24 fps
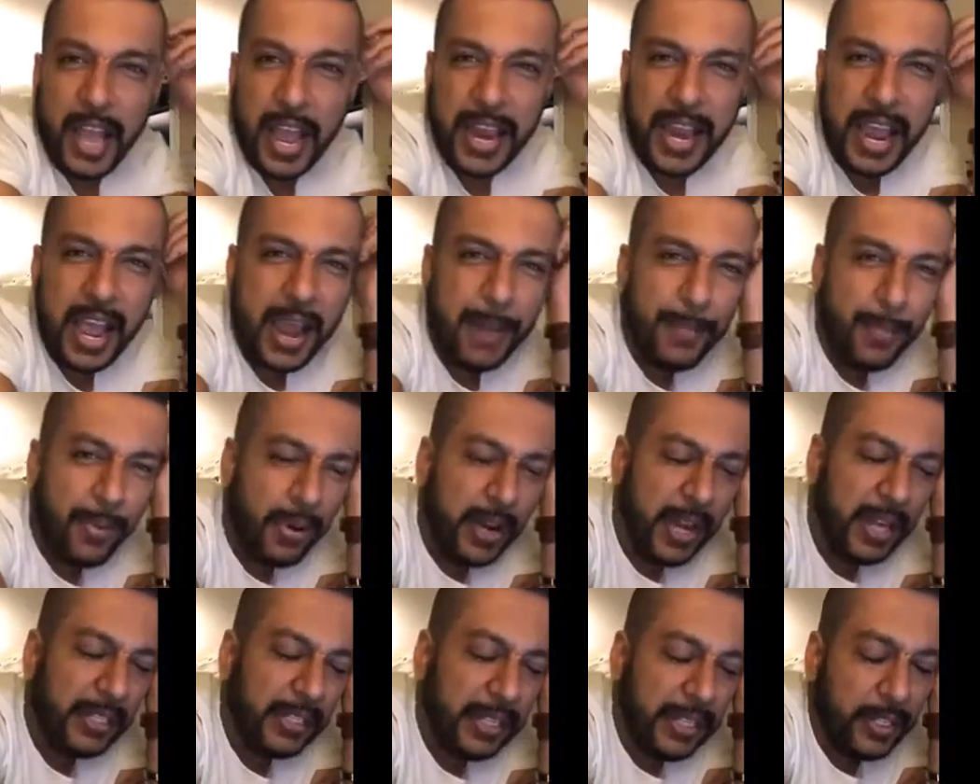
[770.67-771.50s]
I
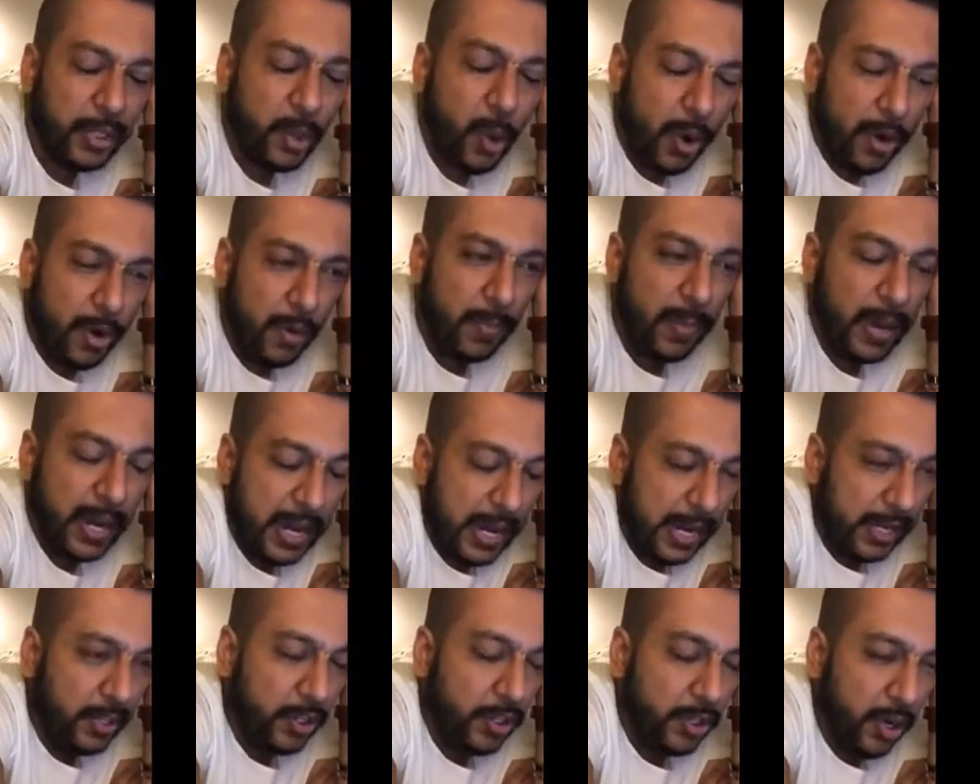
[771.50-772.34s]
predict it's going to
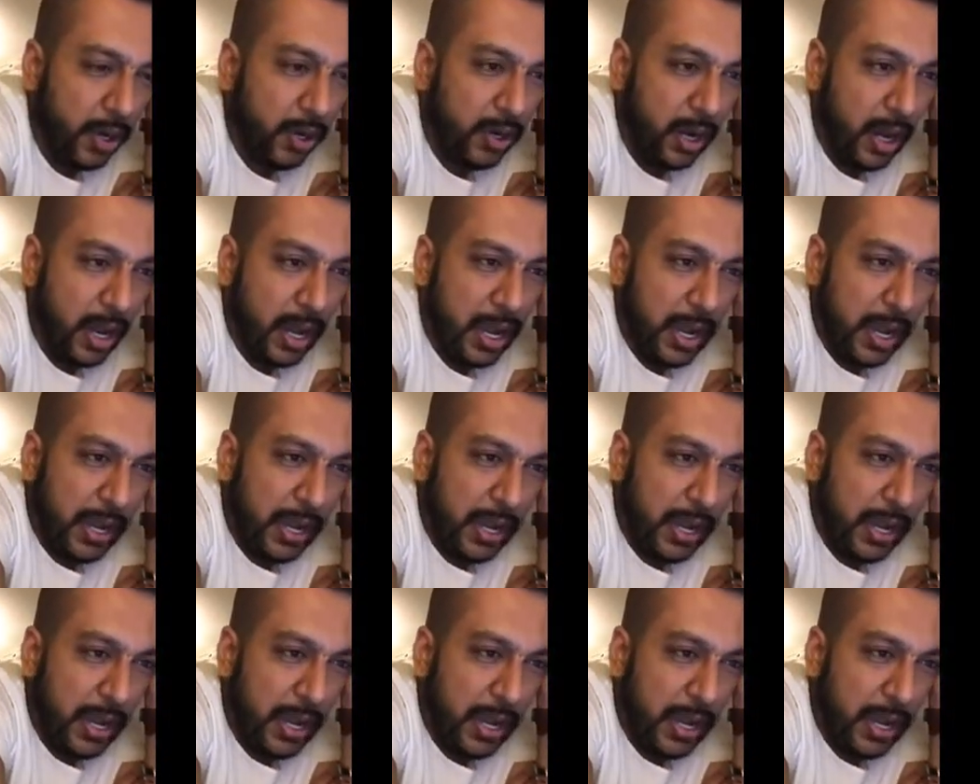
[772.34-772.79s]
be, it should